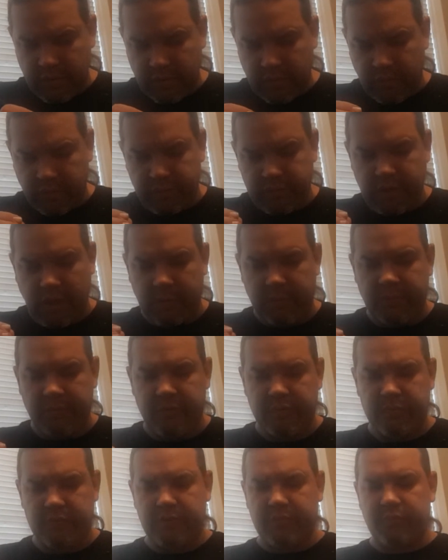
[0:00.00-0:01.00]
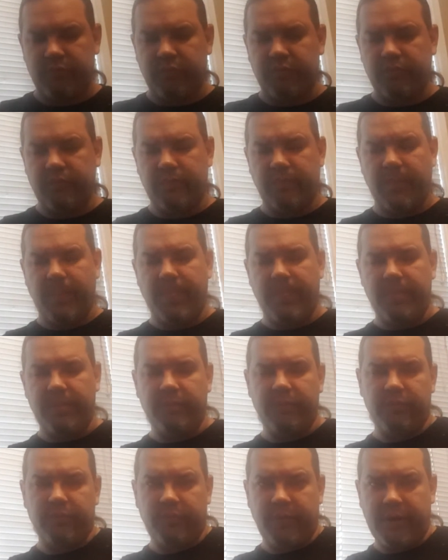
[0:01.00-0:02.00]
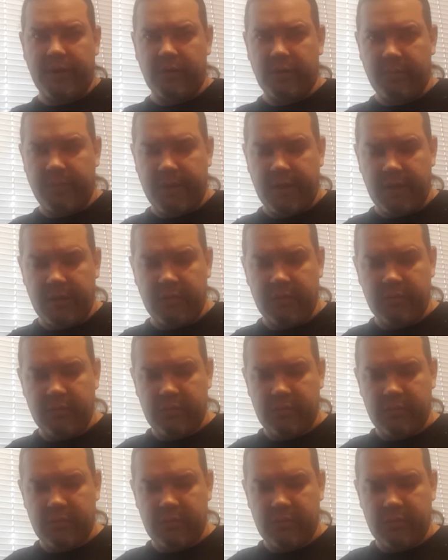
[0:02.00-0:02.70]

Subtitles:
it with regular paint